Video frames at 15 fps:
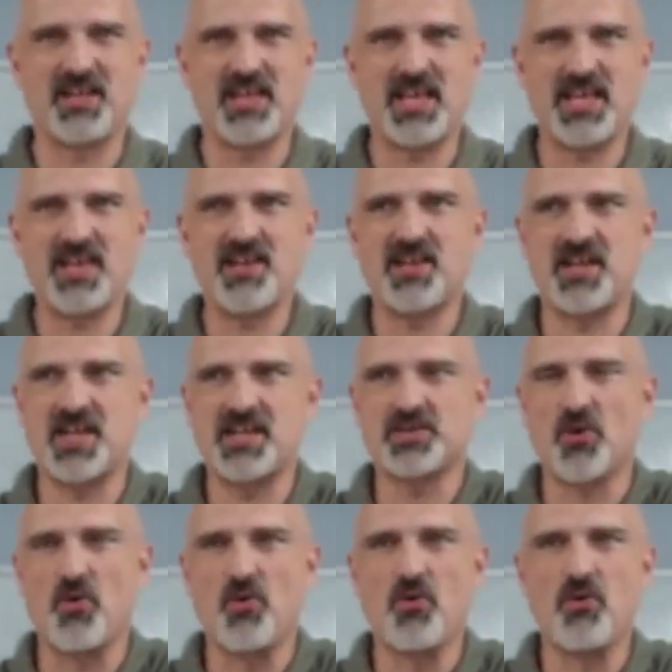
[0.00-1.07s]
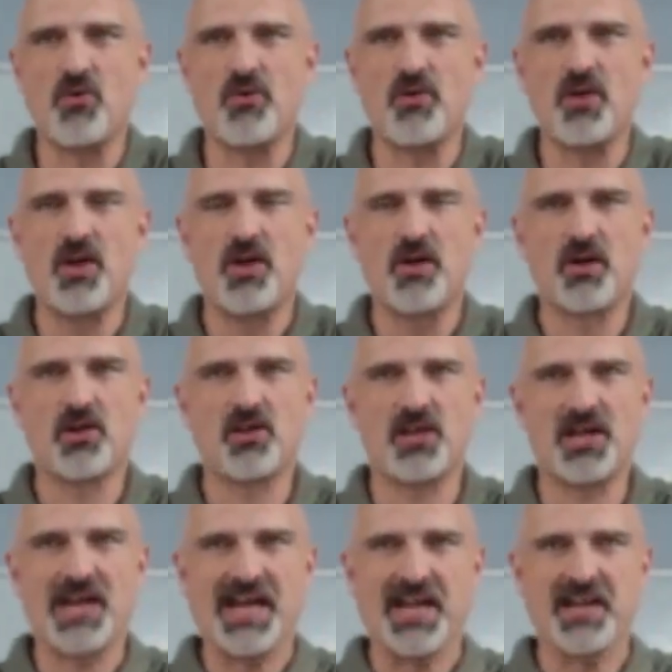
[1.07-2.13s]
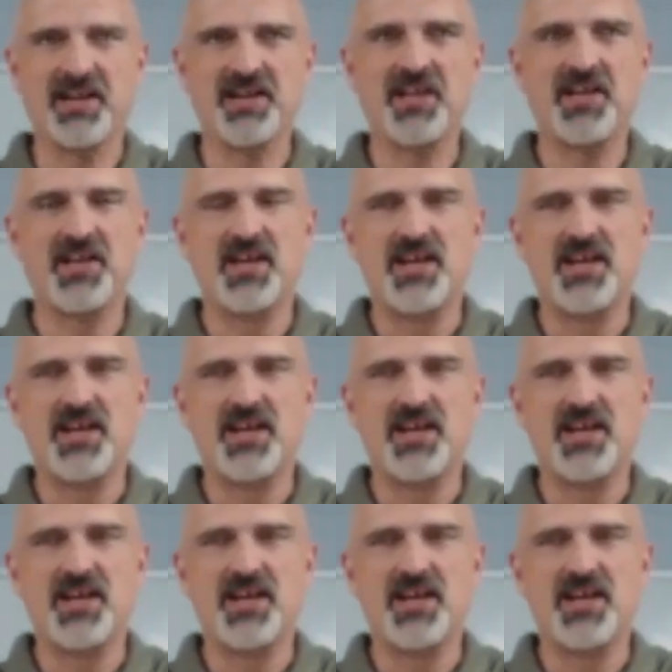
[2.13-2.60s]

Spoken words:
He and his whole clan,